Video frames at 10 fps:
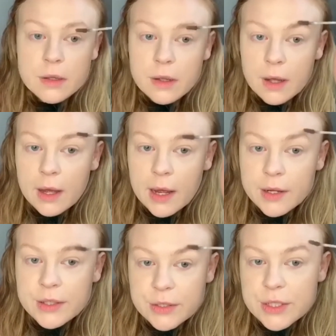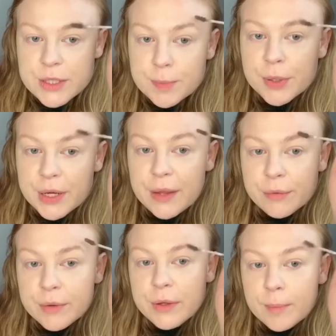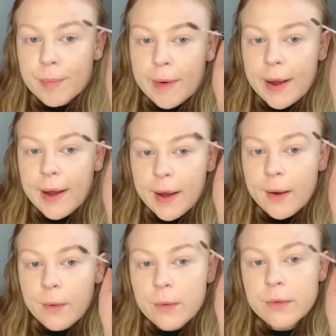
and you just put it through your brows.